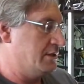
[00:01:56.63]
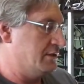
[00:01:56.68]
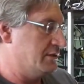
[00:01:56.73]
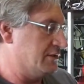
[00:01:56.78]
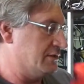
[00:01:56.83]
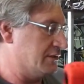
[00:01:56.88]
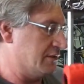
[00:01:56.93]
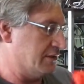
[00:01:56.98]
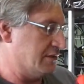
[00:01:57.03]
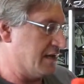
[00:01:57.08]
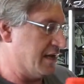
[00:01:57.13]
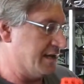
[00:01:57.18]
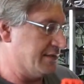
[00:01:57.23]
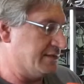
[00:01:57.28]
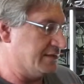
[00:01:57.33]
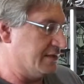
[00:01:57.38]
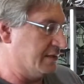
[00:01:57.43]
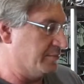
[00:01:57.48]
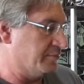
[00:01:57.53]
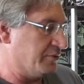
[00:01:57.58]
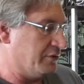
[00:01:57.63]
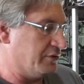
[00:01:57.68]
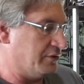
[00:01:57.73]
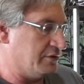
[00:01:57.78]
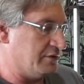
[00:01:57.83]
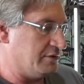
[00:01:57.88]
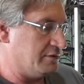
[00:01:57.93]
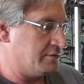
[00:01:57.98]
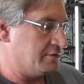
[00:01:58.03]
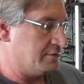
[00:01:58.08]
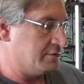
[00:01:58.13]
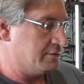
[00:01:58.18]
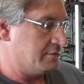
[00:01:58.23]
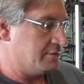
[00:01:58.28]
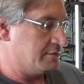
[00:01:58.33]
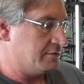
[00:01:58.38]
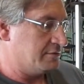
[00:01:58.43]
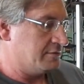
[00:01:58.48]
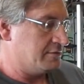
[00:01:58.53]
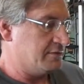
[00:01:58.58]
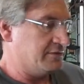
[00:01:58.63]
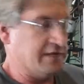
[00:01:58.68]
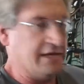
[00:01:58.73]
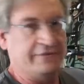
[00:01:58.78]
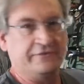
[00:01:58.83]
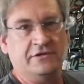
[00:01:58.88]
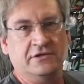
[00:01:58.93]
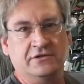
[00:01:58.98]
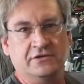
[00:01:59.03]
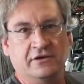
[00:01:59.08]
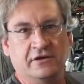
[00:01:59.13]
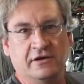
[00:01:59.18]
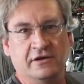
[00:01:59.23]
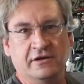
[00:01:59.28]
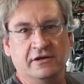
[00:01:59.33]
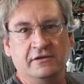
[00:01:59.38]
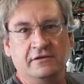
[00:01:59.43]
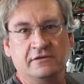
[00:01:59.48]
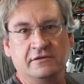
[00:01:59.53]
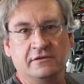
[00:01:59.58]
Just a nice, simple theft deterrent